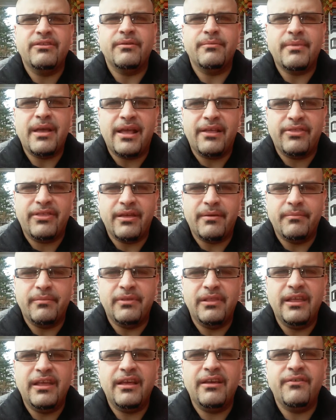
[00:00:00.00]
to make
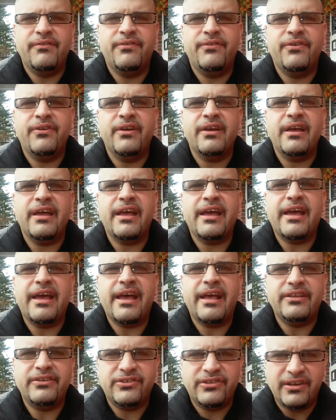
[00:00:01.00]
them live
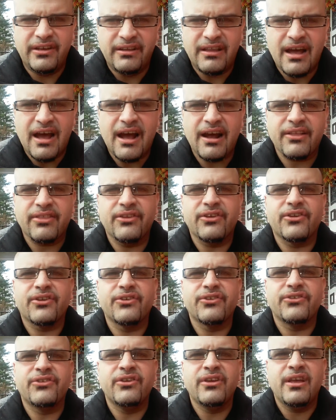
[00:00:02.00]
and see
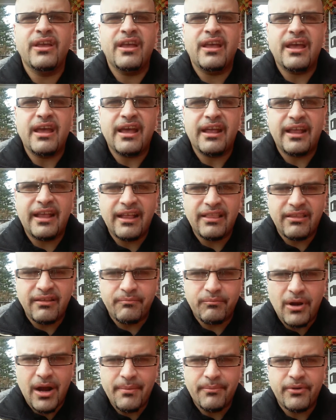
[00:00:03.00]
doctors and get the
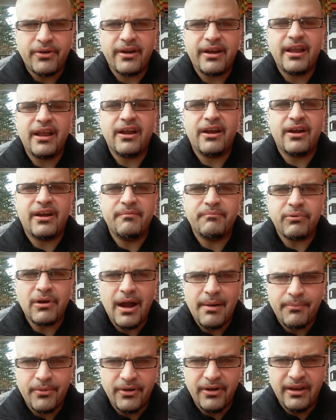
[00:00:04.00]
proper care and
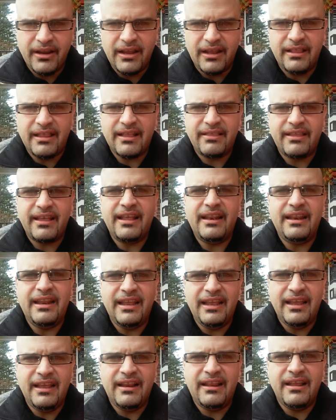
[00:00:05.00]
proper need that they
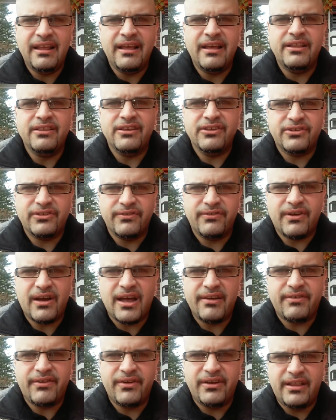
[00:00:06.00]
need to
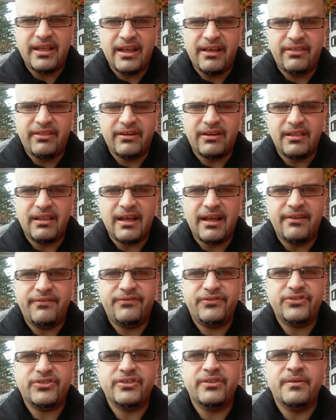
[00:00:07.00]
survive every day of their
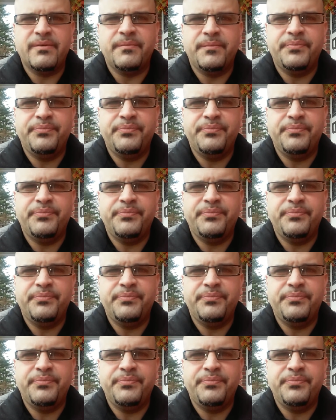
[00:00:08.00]
lives.